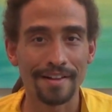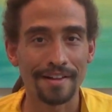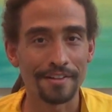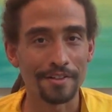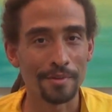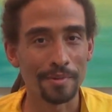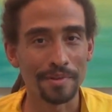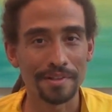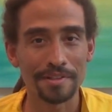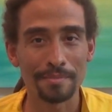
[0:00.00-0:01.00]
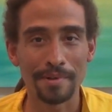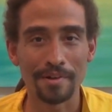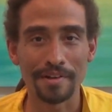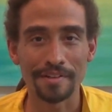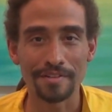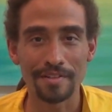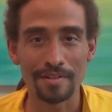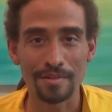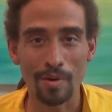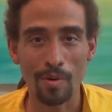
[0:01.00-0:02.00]
And you will experience
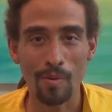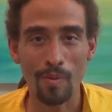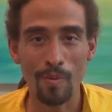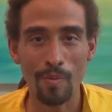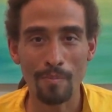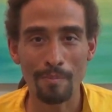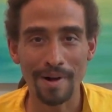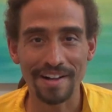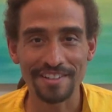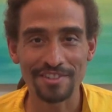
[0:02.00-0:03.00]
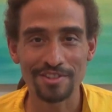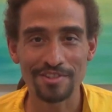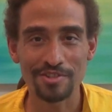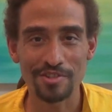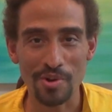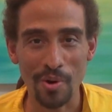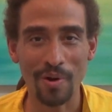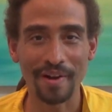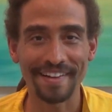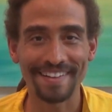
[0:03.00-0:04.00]
so much
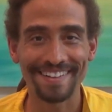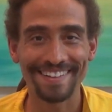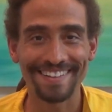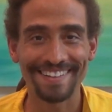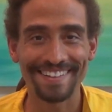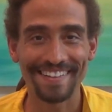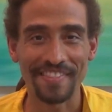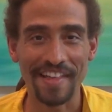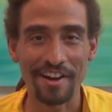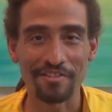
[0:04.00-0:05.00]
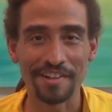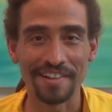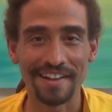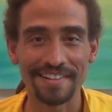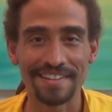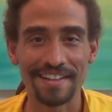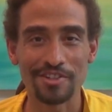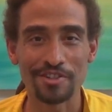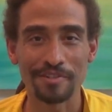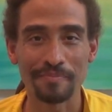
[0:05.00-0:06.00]
joy in that
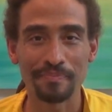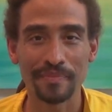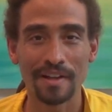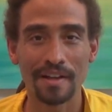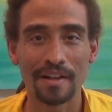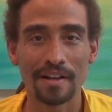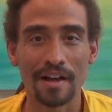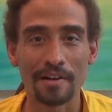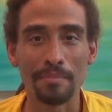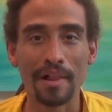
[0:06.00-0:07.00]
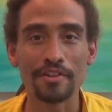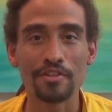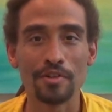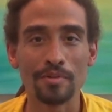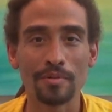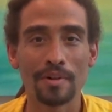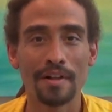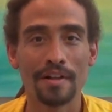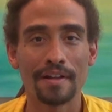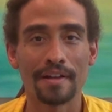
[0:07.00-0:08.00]
realization. God bless you,
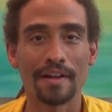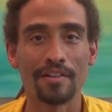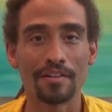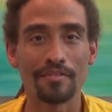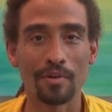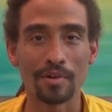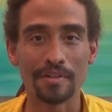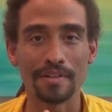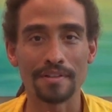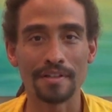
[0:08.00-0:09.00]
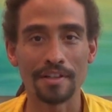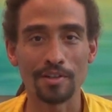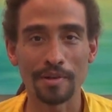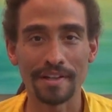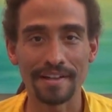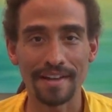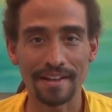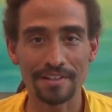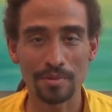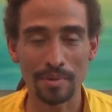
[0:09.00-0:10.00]
and I look forward to seeing you again
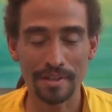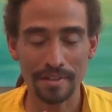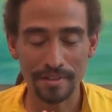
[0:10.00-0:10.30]
next week.